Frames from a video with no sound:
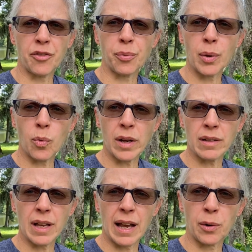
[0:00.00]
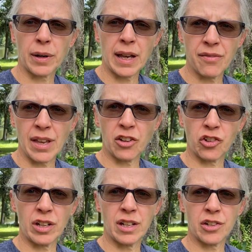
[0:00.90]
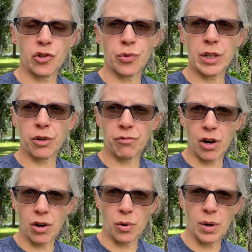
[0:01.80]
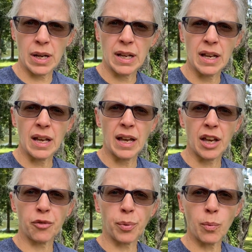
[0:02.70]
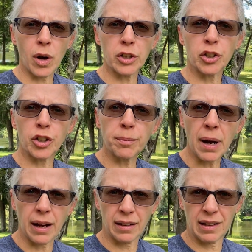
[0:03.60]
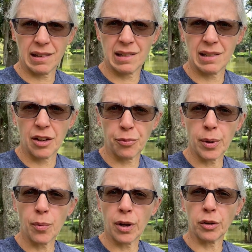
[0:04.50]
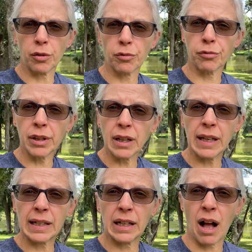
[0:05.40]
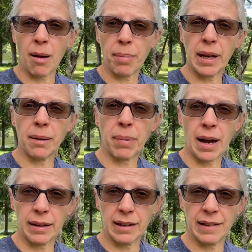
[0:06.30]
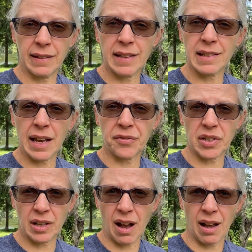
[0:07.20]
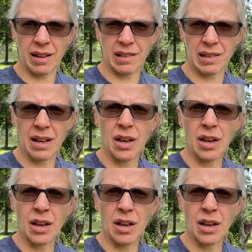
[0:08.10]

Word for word: If we want our aviation industry to grow, if we want good pilots, if we want really competent pilots and safe skies,